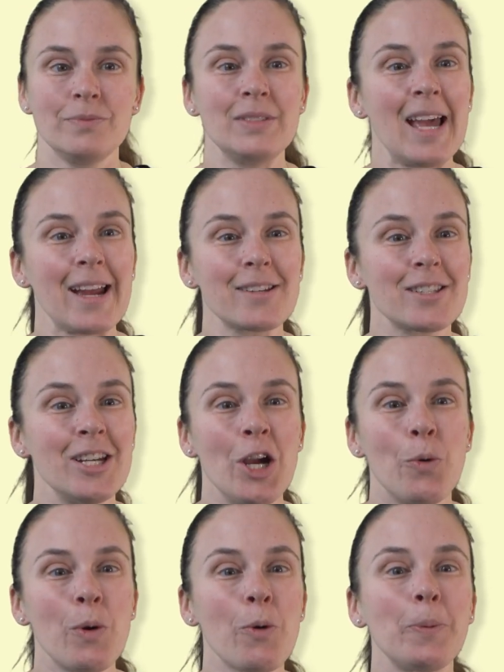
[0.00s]
Next,
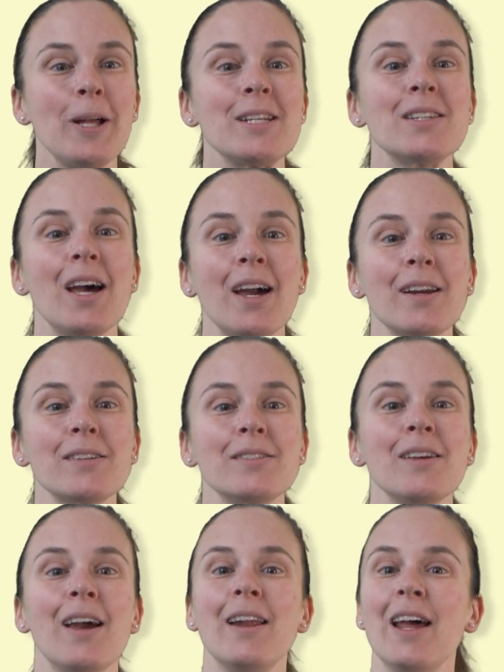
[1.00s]
we replace
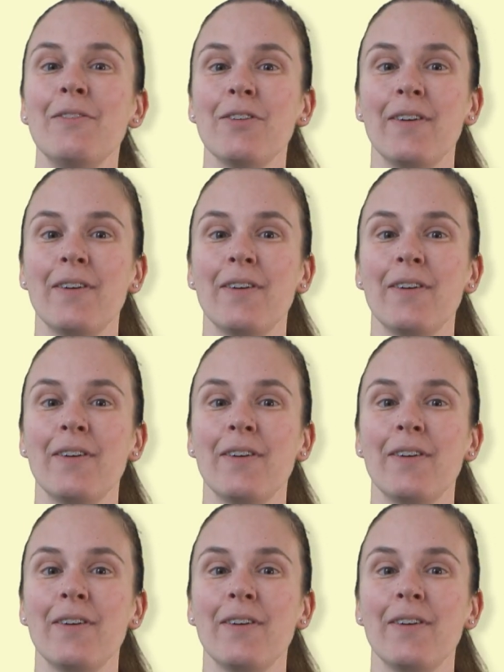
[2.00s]
x and f